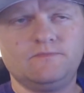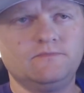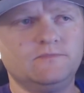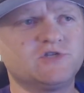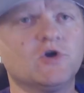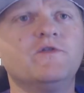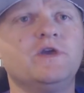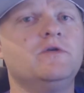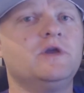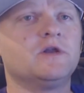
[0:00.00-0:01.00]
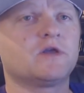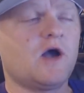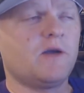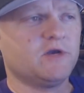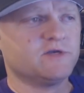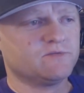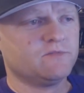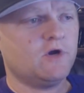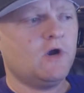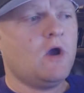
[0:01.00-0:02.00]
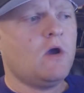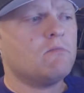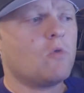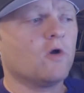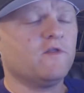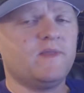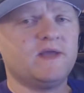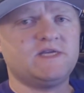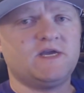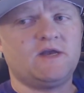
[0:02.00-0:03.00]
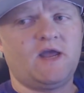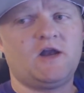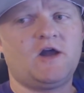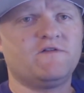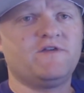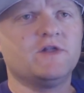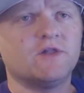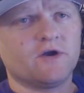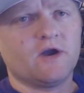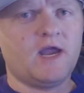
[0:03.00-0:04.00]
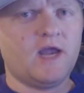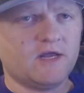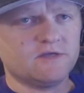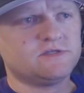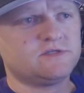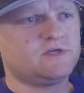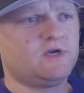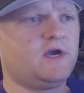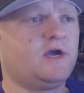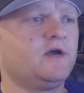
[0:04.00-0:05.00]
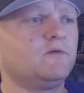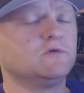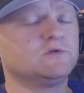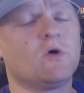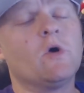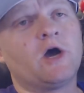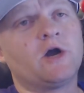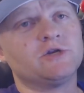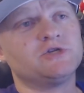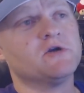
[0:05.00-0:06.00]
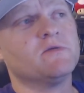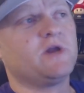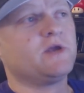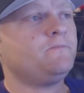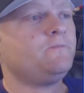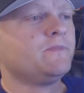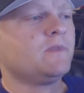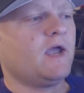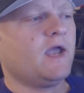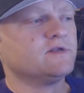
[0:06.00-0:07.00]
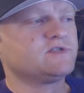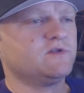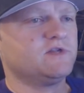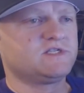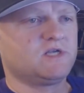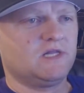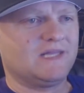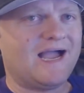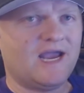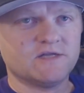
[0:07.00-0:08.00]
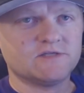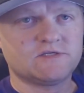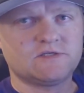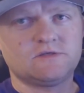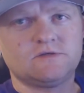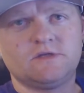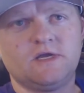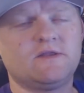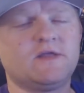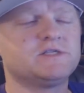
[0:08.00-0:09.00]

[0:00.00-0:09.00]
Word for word: the Soviet Union and communism more than they did Adolf Hitler and uh, what was going on in Germany. And so this alliance that, that's